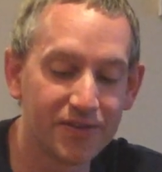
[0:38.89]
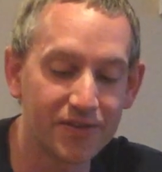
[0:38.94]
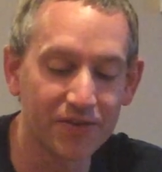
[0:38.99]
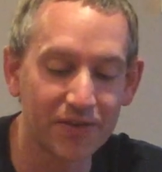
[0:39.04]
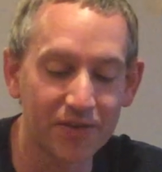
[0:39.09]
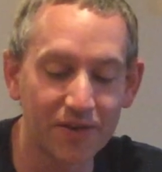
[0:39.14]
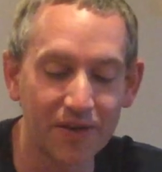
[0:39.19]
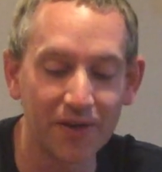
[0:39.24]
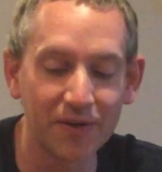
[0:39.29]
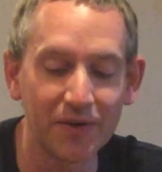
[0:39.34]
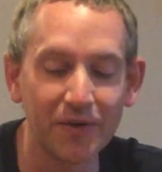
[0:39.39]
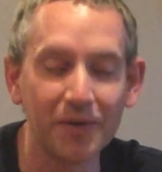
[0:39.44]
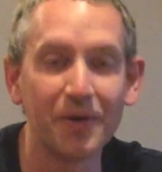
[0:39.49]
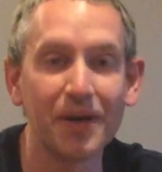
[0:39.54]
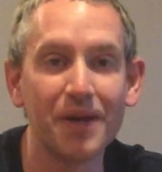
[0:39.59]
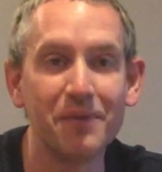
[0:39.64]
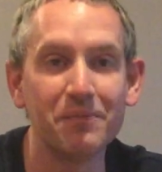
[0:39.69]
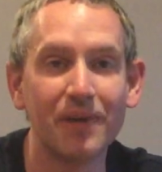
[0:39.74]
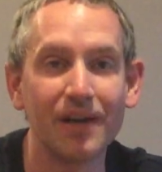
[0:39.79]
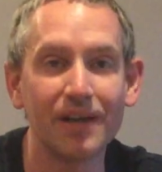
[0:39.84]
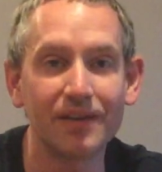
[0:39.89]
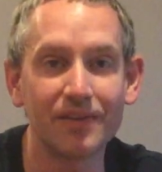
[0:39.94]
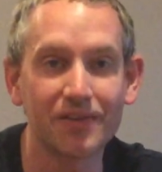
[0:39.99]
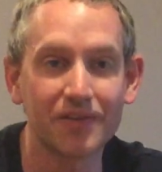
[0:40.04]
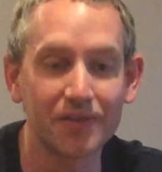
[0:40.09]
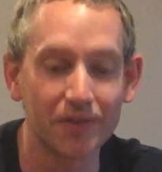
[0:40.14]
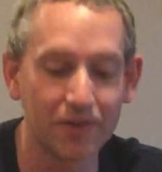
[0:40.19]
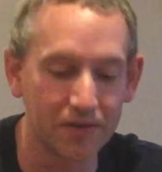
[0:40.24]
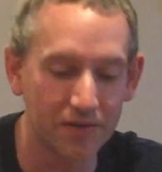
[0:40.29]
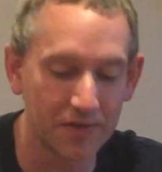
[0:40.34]
drown away my
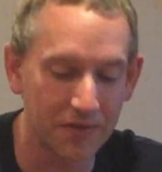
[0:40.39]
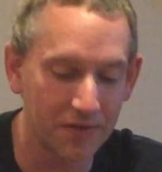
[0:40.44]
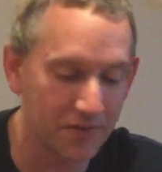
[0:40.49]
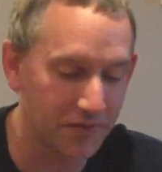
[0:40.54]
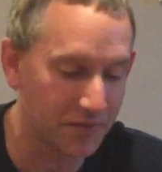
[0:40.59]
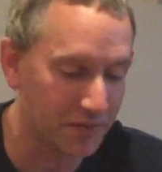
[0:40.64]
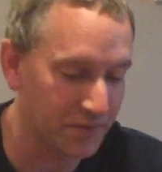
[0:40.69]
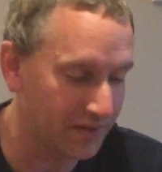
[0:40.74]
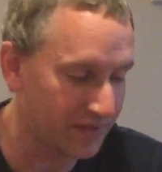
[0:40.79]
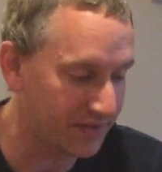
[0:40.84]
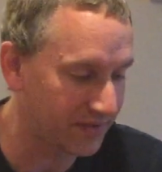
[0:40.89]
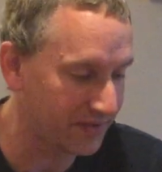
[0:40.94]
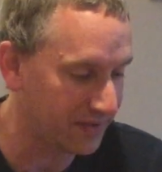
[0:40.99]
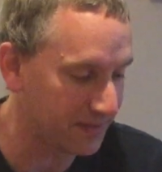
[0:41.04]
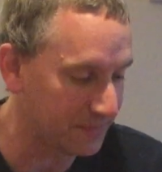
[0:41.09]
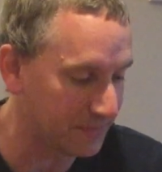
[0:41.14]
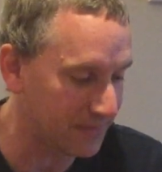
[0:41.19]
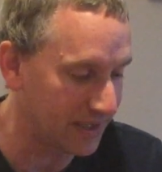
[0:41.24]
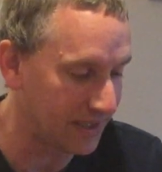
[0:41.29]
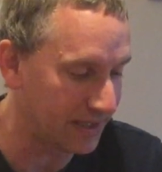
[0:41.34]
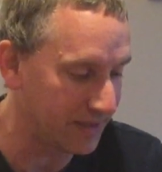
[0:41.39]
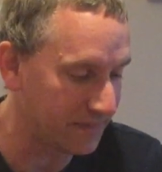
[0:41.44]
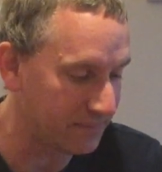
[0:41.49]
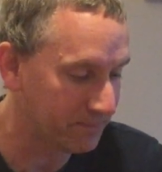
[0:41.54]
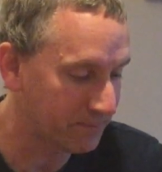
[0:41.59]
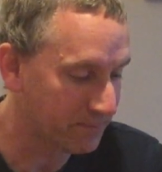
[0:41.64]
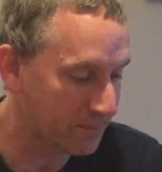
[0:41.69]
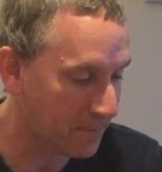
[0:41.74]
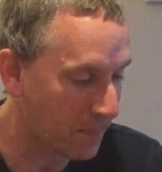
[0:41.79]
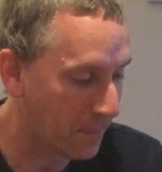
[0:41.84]
sorrows with some
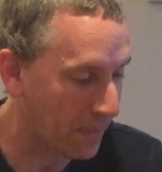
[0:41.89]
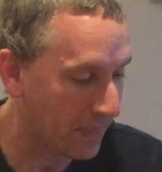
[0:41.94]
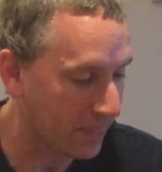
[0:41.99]
uh,